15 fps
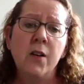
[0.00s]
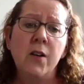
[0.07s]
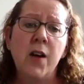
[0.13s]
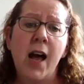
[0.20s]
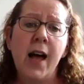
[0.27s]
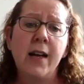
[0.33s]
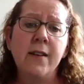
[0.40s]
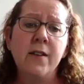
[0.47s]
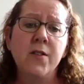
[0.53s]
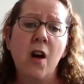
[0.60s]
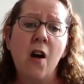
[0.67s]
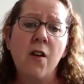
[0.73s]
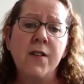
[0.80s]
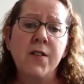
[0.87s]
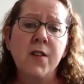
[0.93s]
And
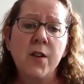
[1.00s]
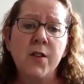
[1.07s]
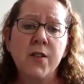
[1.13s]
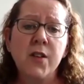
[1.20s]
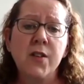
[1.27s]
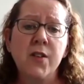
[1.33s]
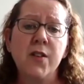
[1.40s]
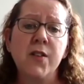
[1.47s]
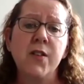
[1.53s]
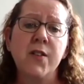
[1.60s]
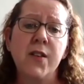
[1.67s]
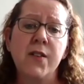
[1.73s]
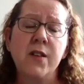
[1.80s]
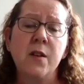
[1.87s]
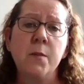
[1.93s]
our associates use the
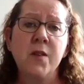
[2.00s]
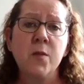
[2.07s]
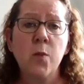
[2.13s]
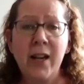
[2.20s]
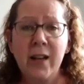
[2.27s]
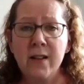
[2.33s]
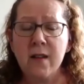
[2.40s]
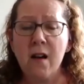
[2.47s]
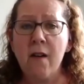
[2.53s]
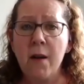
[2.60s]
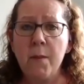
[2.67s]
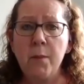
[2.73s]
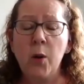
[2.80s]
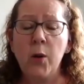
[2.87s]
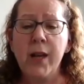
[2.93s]
system as well as our
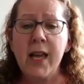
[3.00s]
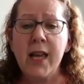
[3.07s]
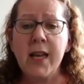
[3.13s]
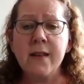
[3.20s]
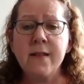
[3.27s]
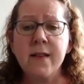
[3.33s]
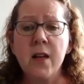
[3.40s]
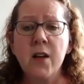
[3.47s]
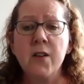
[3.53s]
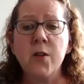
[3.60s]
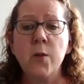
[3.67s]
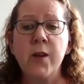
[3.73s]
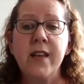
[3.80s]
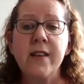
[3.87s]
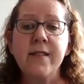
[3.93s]
employees, so
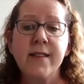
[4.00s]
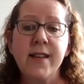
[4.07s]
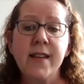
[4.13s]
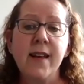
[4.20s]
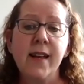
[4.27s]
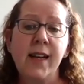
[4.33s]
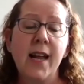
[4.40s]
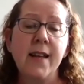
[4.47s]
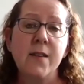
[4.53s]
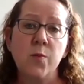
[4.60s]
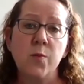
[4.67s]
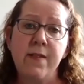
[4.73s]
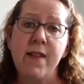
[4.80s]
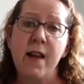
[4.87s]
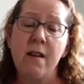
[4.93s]
we can see at a glance
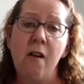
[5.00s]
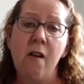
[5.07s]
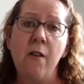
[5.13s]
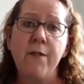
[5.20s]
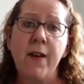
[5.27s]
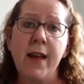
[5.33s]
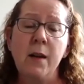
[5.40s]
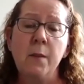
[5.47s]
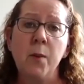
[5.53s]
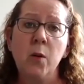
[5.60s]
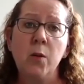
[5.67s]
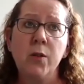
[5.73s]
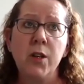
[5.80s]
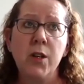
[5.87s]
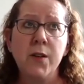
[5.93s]
when they're not
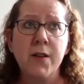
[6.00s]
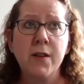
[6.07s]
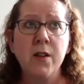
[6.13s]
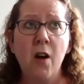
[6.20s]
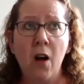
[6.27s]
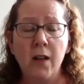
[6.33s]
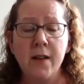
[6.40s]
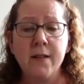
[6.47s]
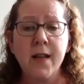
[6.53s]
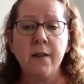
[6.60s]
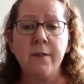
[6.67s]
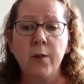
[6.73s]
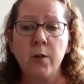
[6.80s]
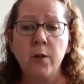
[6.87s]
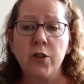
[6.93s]
available using the holiday
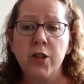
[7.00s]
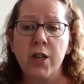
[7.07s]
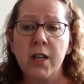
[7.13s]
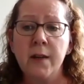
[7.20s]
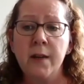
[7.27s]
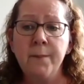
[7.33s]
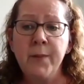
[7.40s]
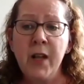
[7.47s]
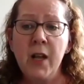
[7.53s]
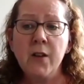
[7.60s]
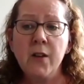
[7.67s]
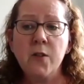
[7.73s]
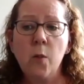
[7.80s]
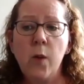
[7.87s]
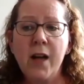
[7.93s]
function.
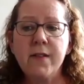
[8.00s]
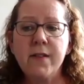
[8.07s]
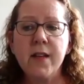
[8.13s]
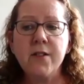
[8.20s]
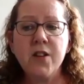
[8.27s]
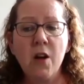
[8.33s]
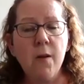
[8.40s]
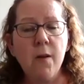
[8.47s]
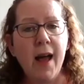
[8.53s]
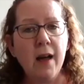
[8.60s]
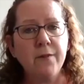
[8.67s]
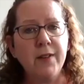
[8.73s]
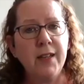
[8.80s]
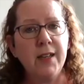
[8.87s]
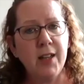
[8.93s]
So whilst they don't
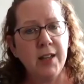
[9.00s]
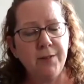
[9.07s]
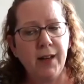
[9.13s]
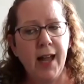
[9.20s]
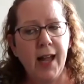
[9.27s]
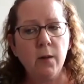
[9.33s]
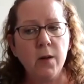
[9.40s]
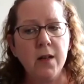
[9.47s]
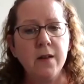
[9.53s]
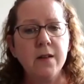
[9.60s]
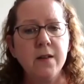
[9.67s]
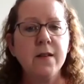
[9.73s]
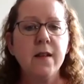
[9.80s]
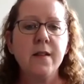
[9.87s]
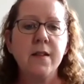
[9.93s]
have a leave
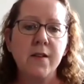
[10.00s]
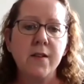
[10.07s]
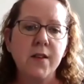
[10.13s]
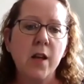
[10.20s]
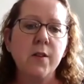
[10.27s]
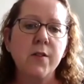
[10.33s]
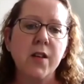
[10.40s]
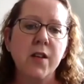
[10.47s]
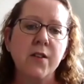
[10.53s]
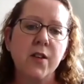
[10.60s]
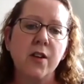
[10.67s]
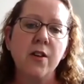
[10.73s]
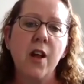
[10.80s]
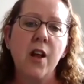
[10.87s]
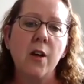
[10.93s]
allowance, the associates
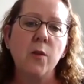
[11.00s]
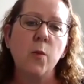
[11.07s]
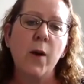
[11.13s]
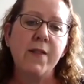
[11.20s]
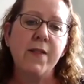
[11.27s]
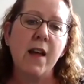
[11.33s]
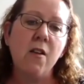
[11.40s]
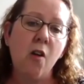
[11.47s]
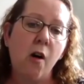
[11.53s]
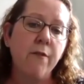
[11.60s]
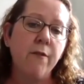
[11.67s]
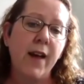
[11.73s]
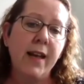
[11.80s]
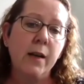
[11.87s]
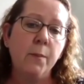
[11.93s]
can note when they're not
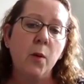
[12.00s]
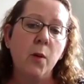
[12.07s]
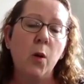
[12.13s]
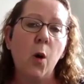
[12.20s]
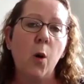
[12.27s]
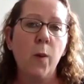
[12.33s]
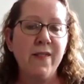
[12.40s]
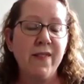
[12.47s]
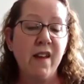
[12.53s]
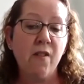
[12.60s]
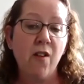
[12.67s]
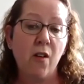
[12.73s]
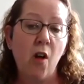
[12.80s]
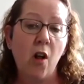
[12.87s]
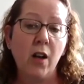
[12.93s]
available or when they're
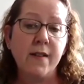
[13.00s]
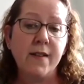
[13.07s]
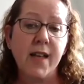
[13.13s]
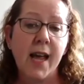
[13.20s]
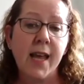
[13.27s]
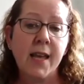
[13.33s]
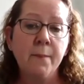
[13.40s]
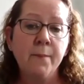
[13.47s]
on holiday,